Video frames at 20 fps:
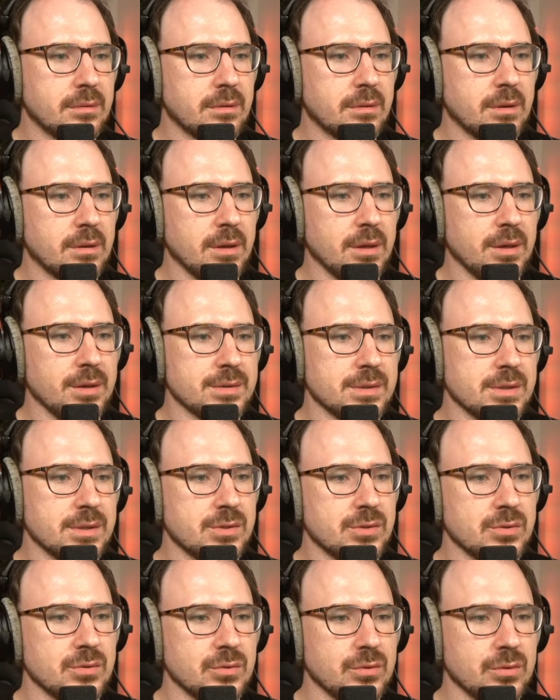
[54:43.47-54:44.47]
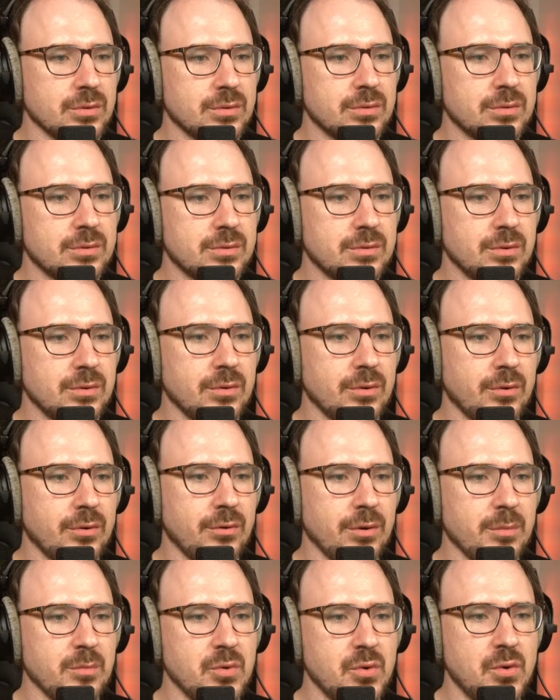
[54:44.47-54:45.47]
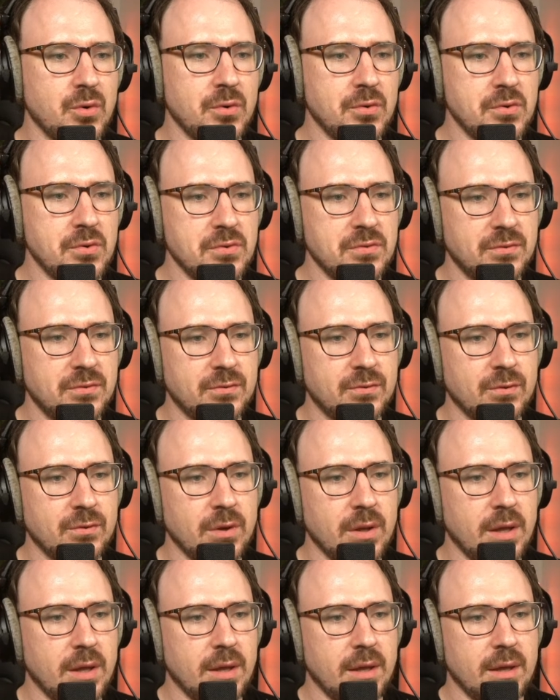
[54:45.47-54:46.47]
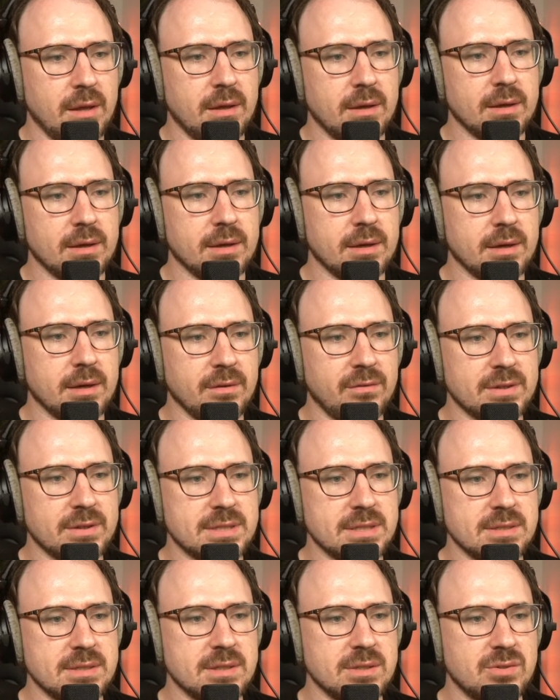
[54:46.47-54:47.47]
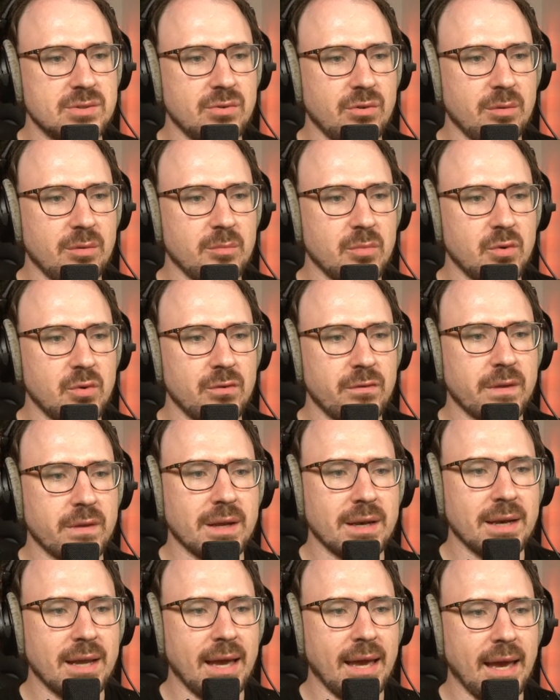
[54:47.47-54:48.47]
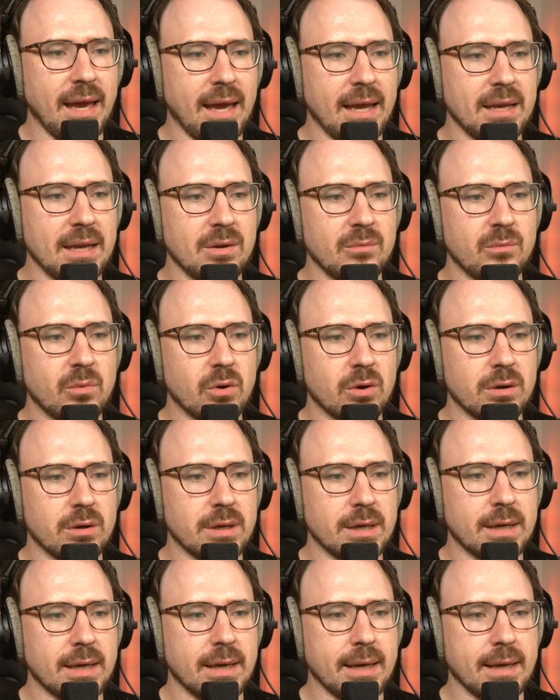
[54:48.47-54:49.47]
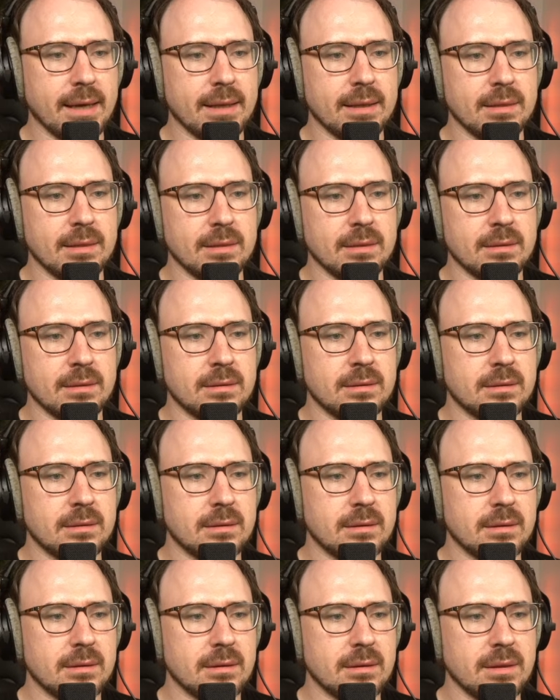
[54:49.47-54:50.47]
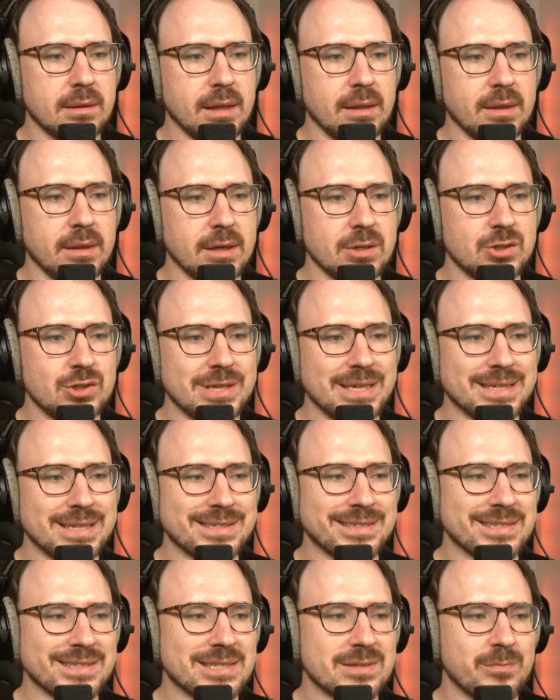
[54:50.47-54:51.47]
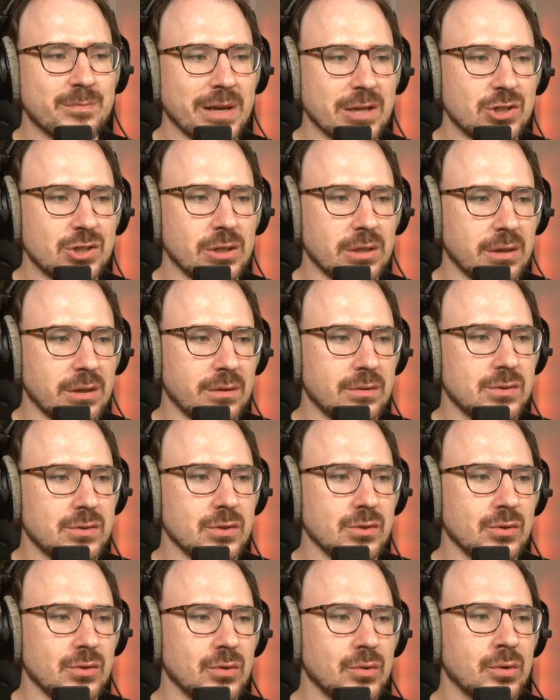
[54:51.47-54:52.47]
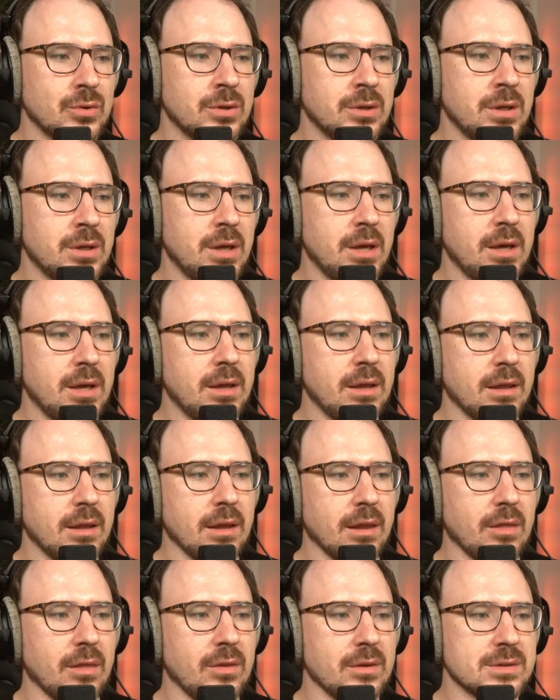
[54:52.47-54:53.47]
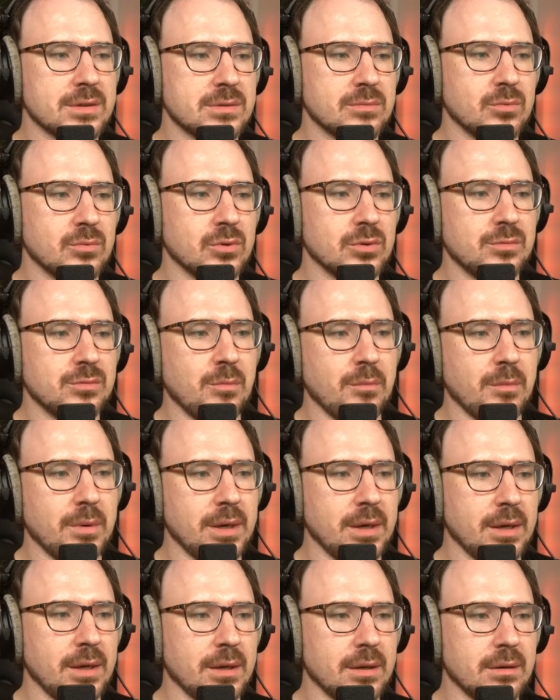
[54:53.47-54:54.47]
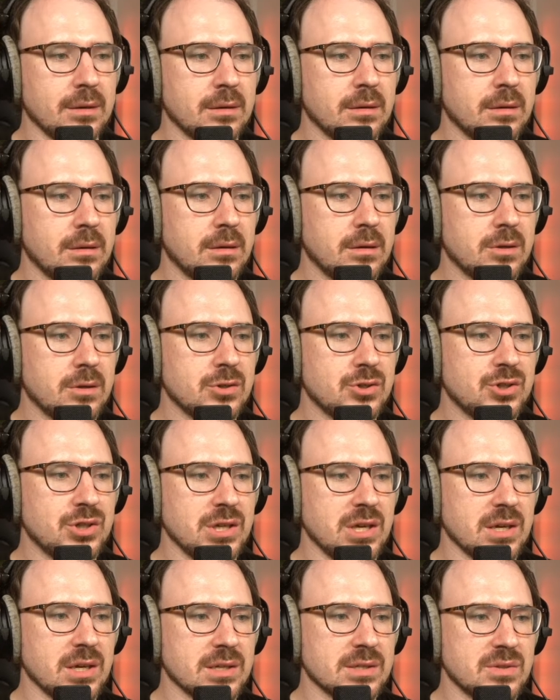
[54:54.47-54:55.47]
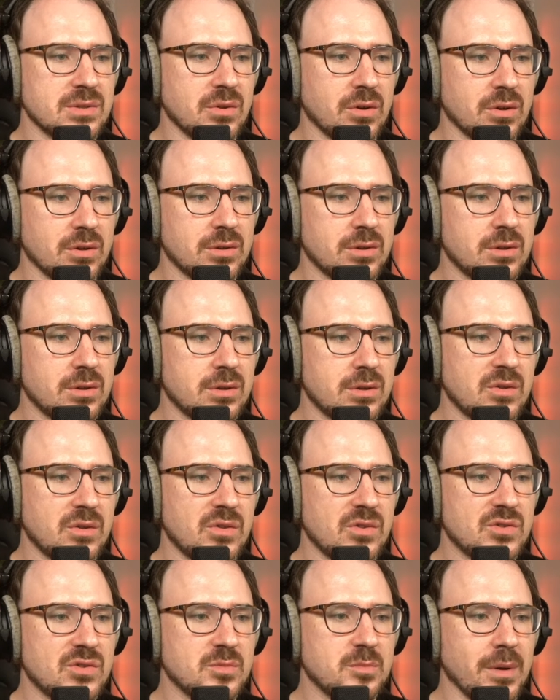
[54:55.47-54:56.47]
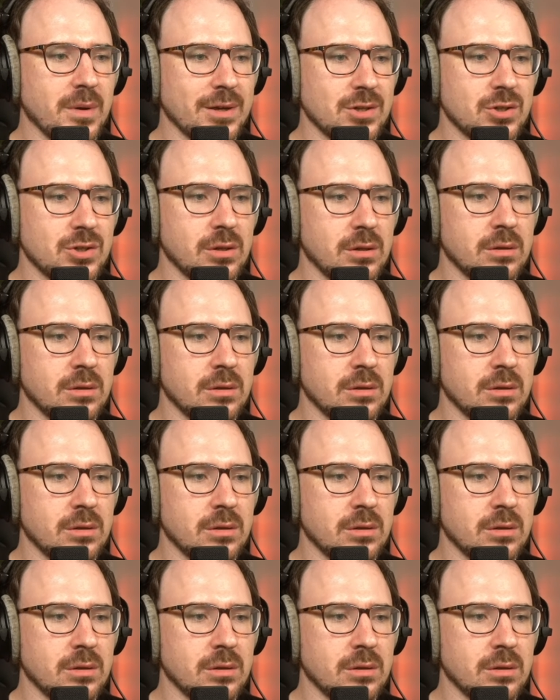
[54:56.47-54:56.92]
easy to remove. If it's easy to remove, then anyone can, then she isn't special. To do this would mean she is not special.